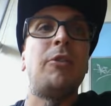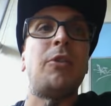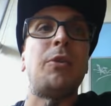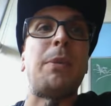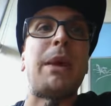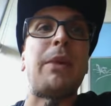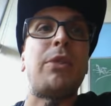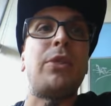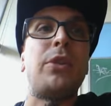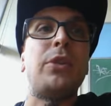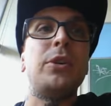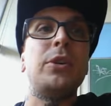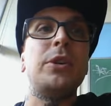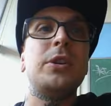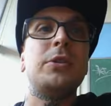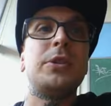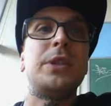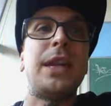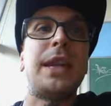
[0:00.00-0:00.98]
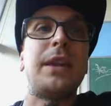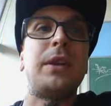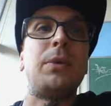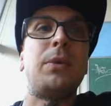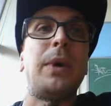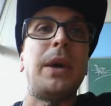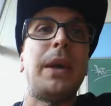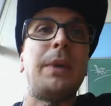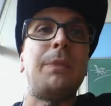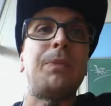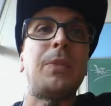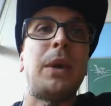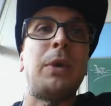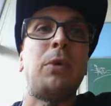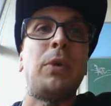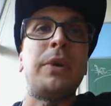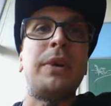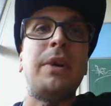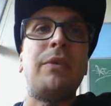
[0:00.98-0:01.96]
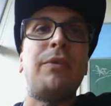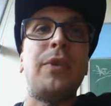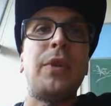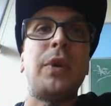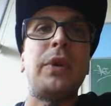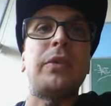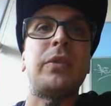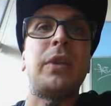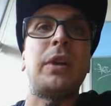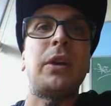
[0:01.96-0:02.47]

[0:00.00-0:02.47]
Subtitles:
For my third takeaway, I wanted to focus